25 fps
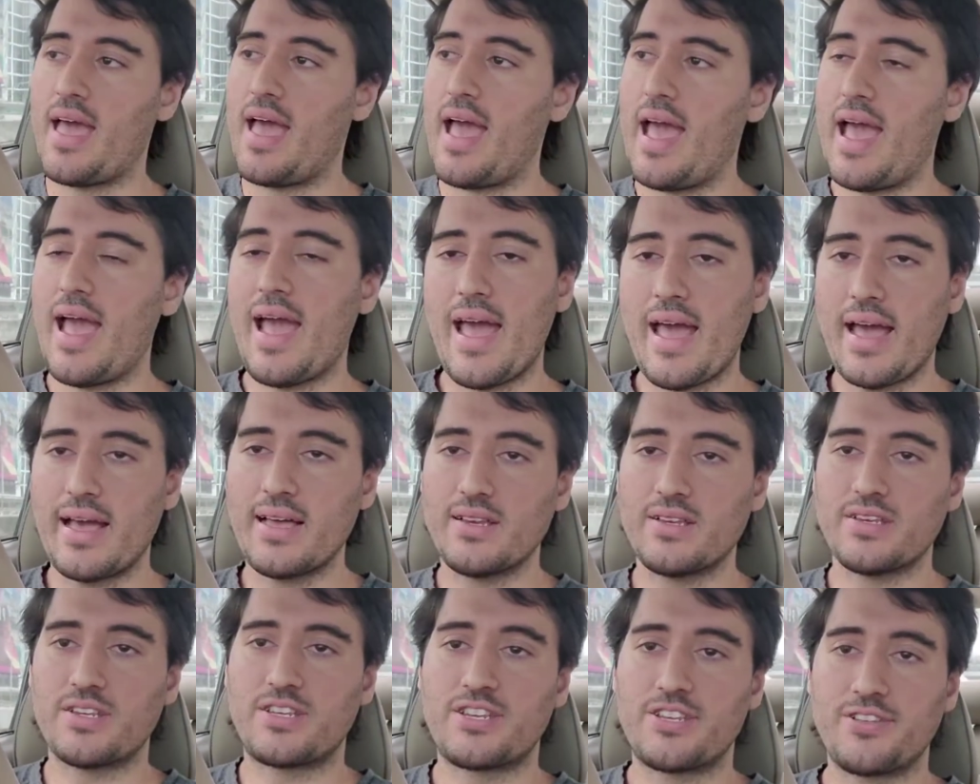
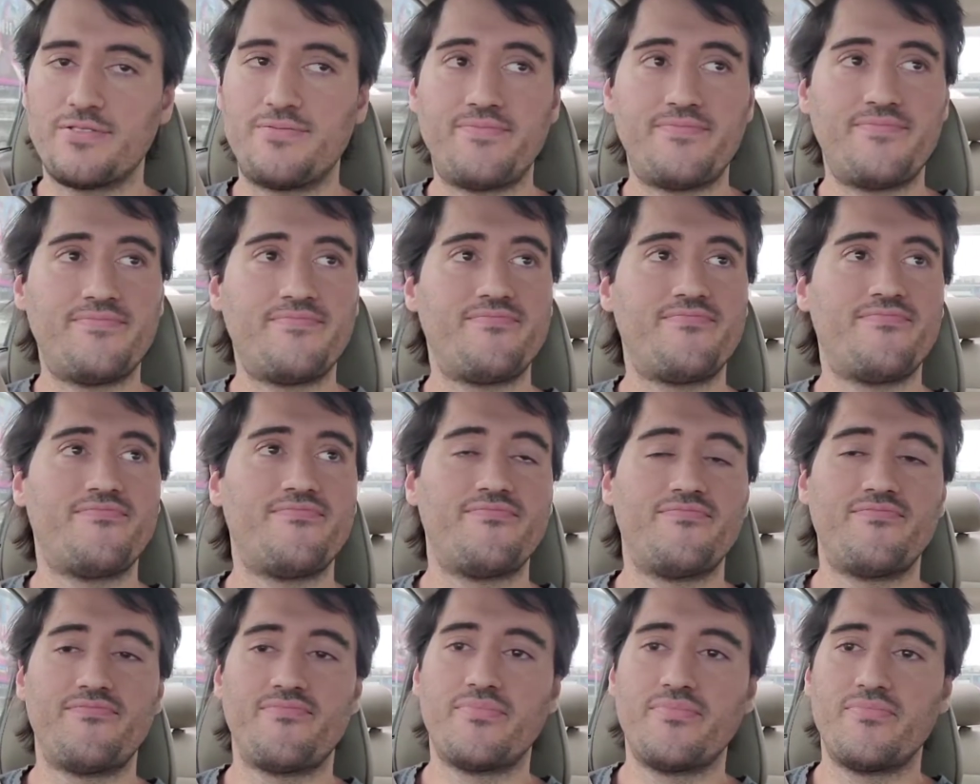And
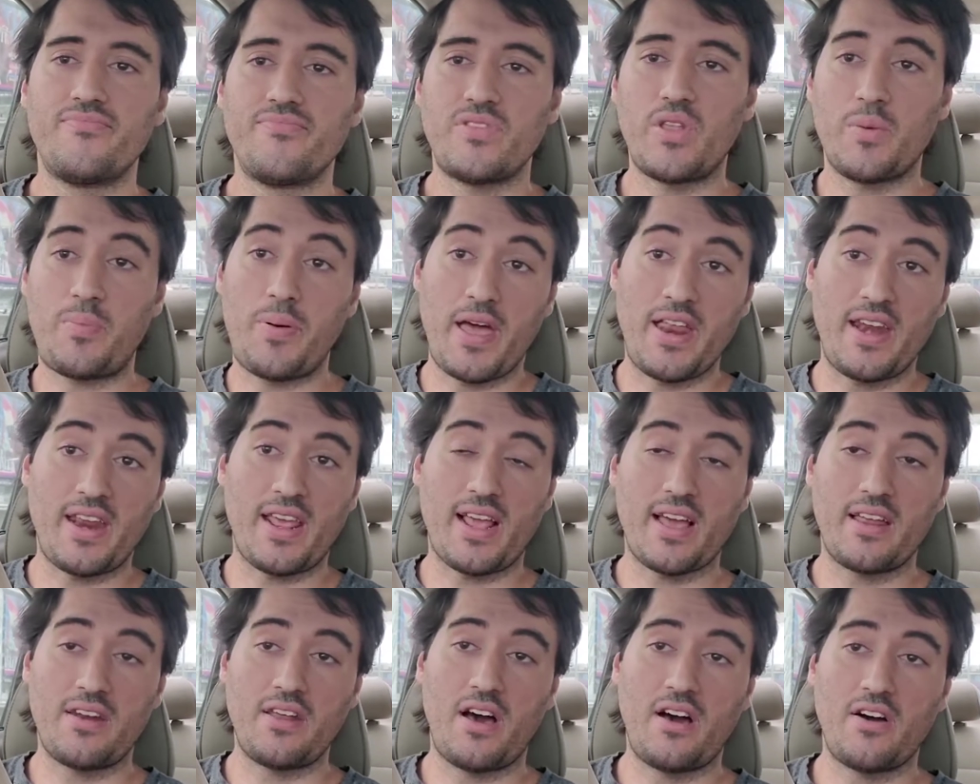
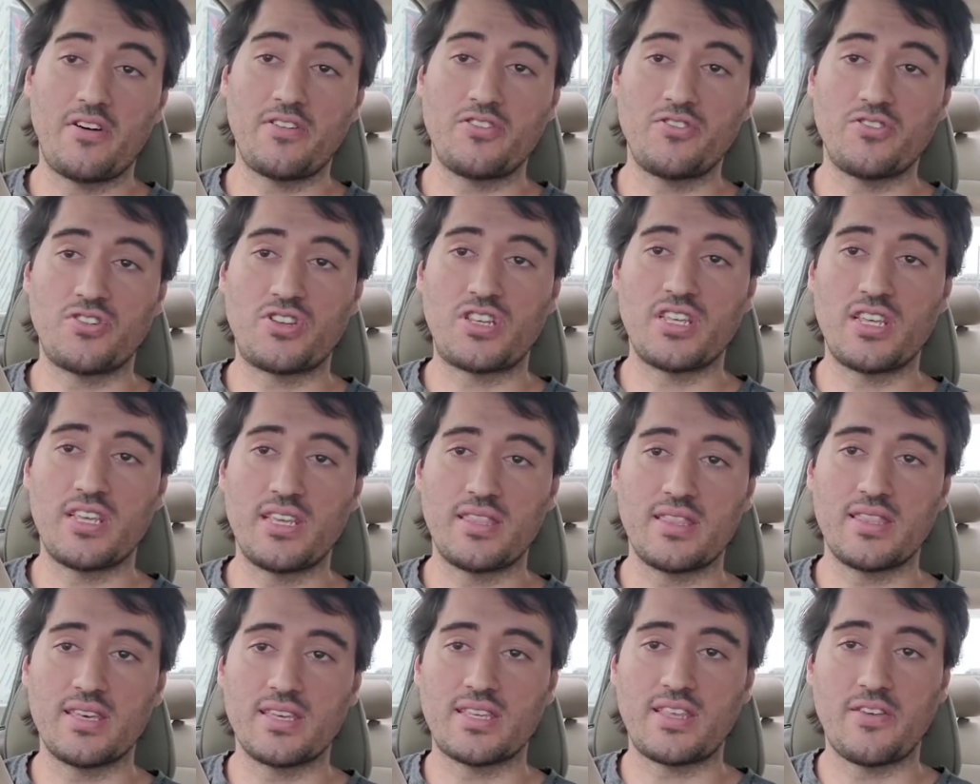depending on how you're
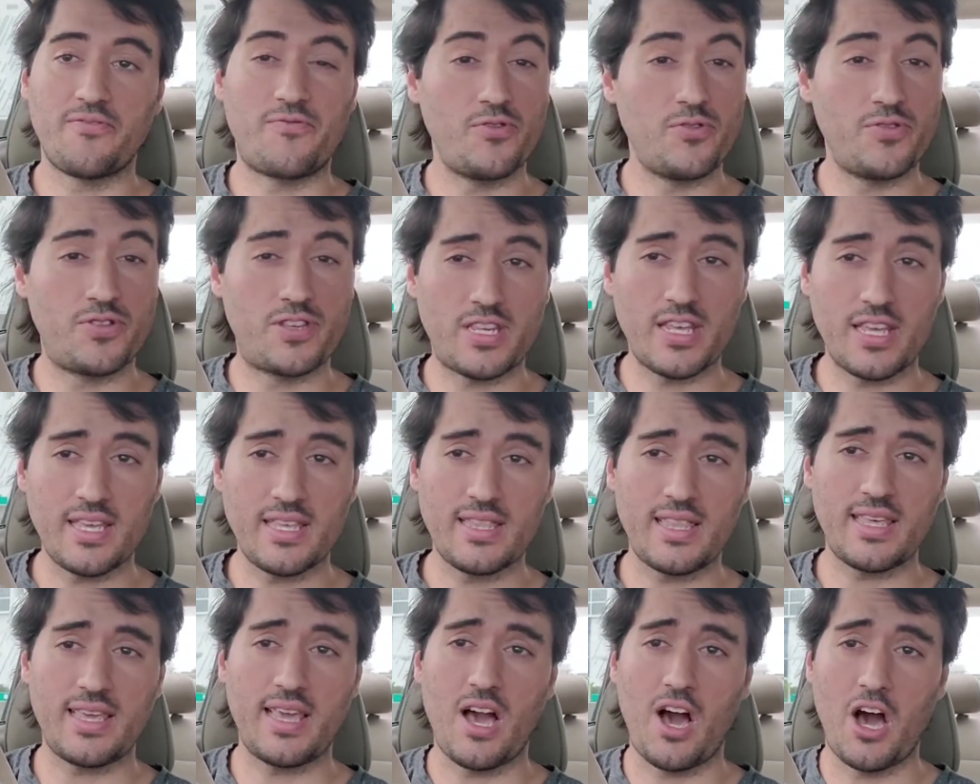seeing this, if you're
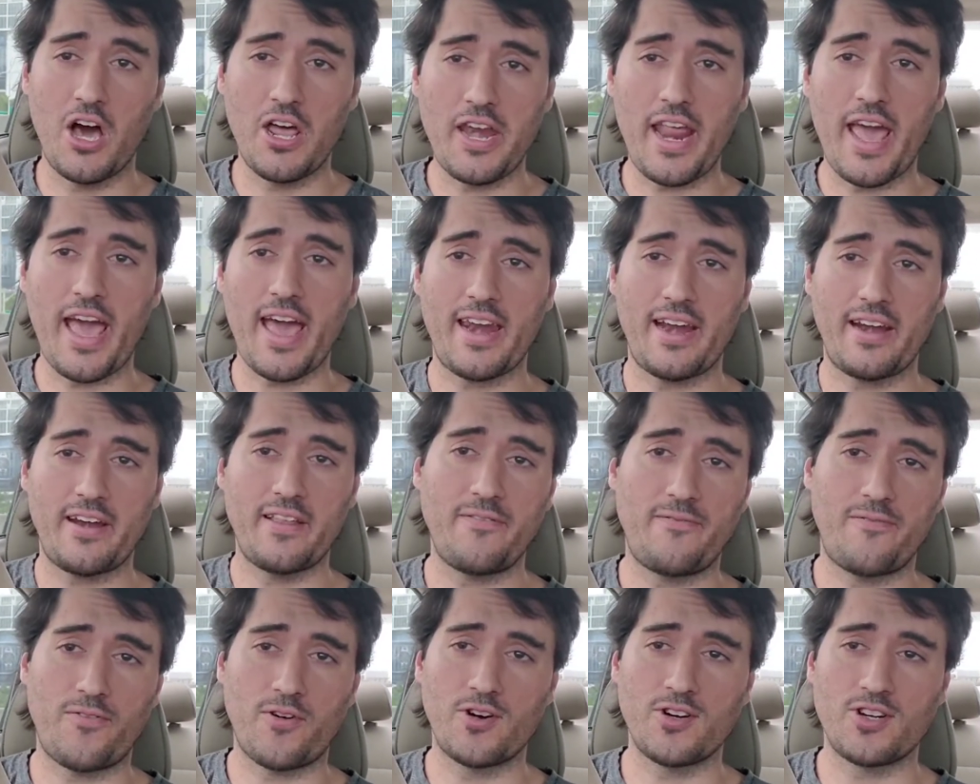seeing the
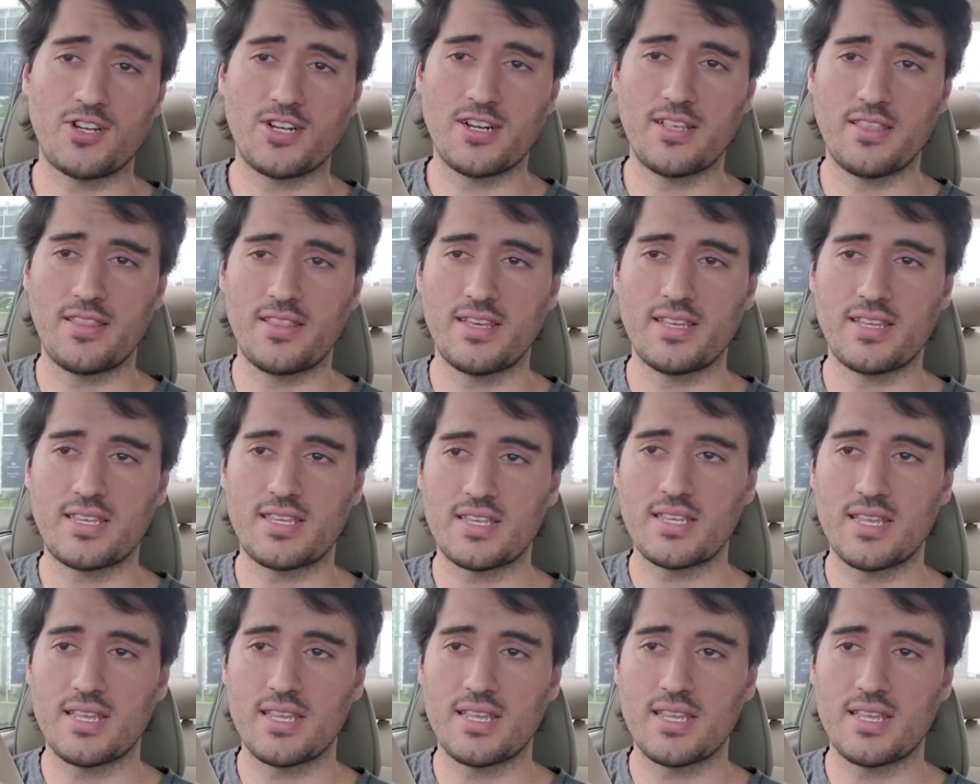unedited version of this,